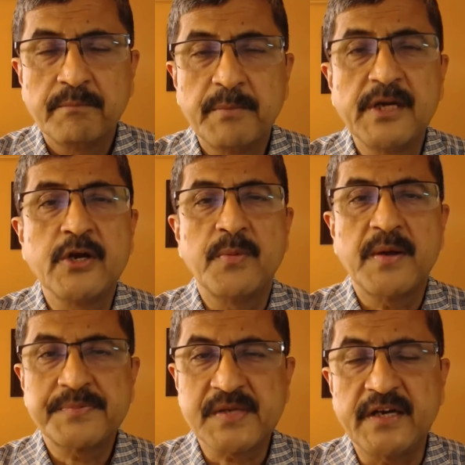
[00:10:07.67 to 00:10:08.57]
Build your
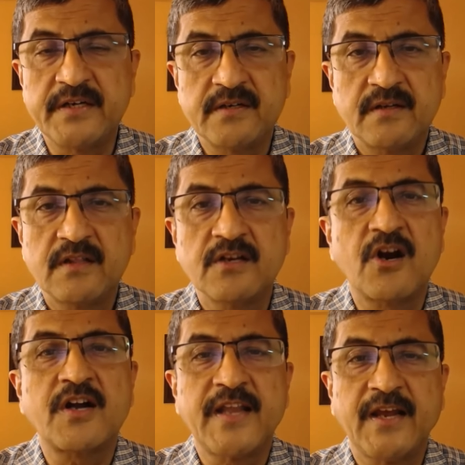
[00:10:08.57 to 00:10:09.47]
website the
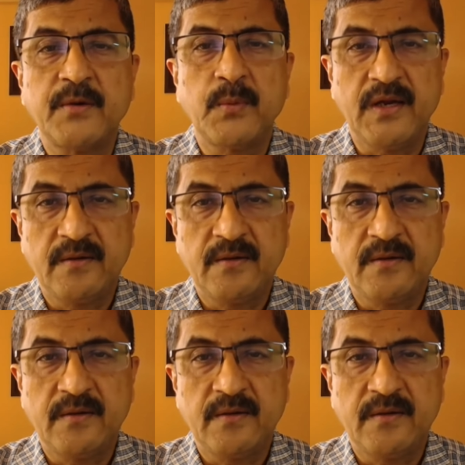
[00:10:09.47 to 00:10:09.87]
non-tech way.